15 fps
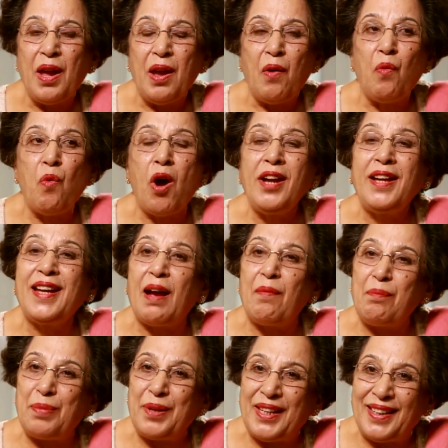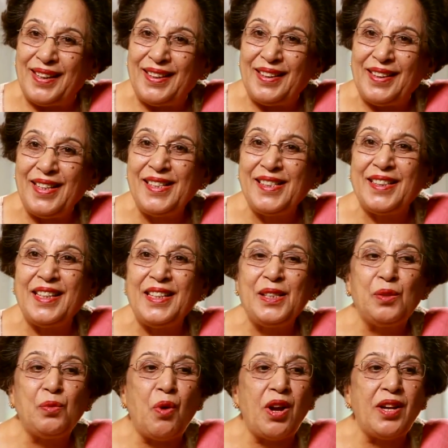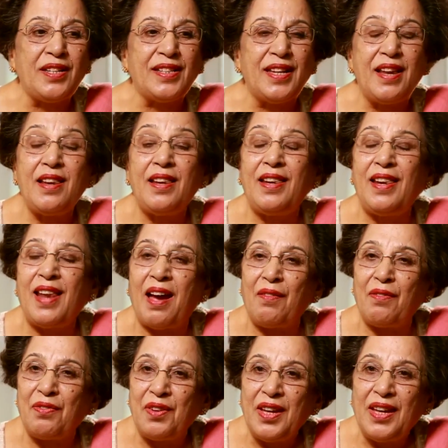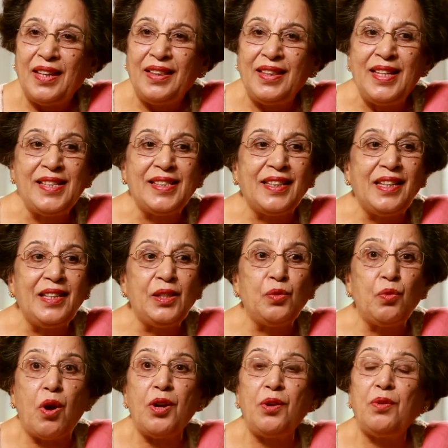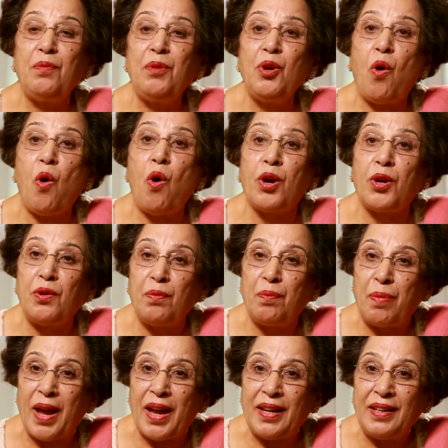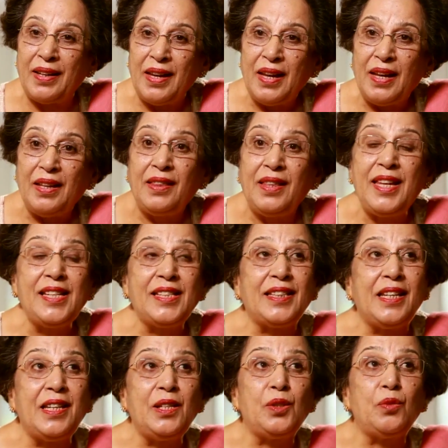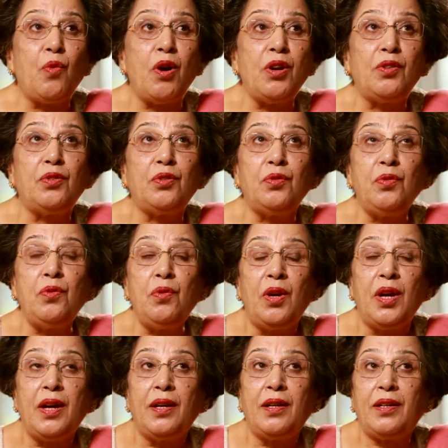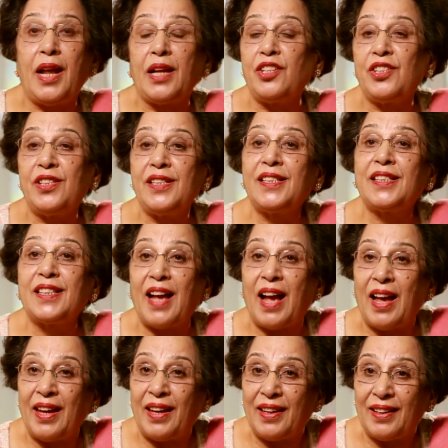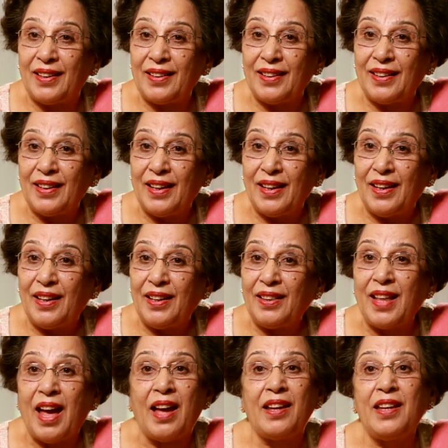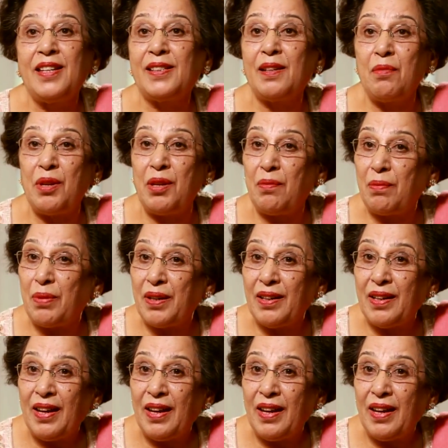want company, these kids want love, these kids want to be occupied, these kids want to touch the sky, tare zameen par.